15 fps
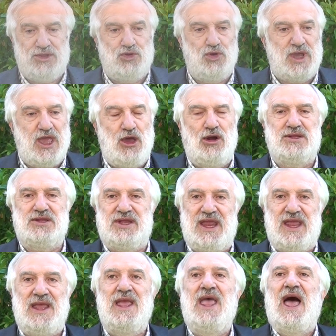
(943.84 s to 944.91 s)
theirs.
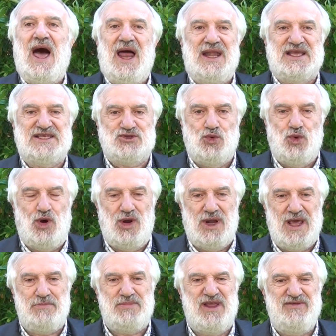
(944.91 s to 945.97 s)

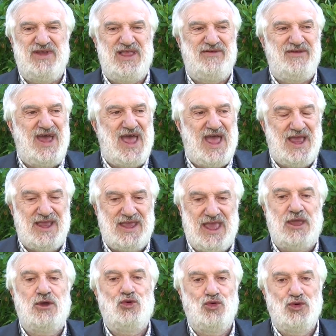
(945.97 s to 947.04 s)
Just one
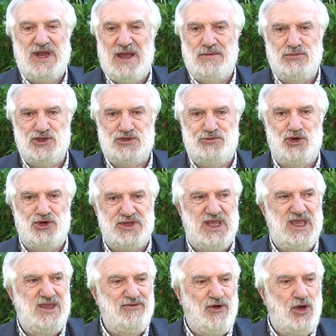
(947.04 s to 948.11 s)
thing.
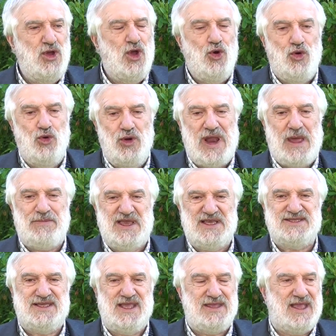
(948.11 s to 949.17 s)
During the first
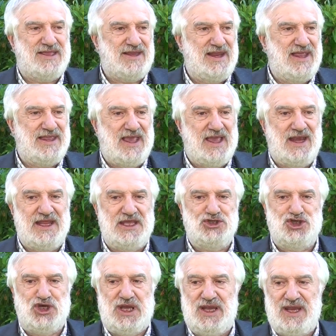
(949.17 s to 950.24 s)
meeting
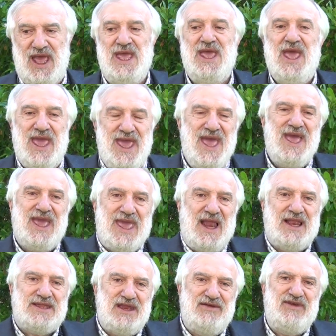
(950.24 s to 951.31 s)
we had with
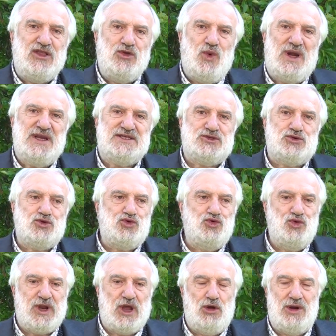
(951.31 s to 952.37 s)
the
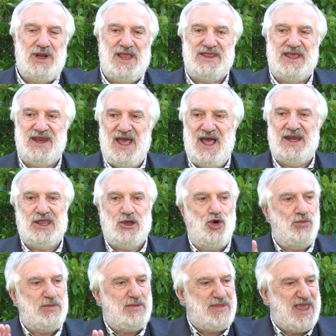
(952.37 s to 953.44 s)
architects who had
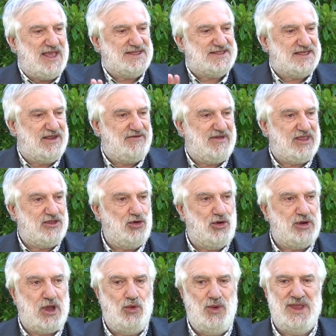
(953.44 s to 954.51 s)
received the task
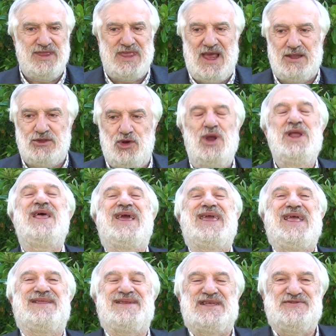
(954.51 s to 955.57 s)
from the
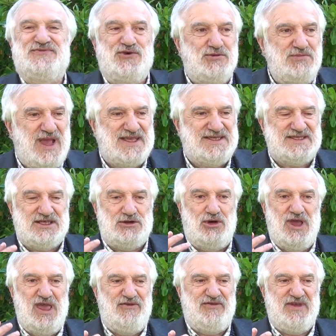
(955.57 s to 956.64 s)
Americans to realize these
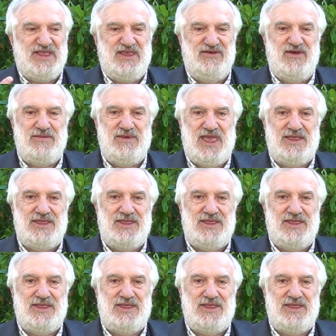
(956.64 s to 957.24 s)
buildings,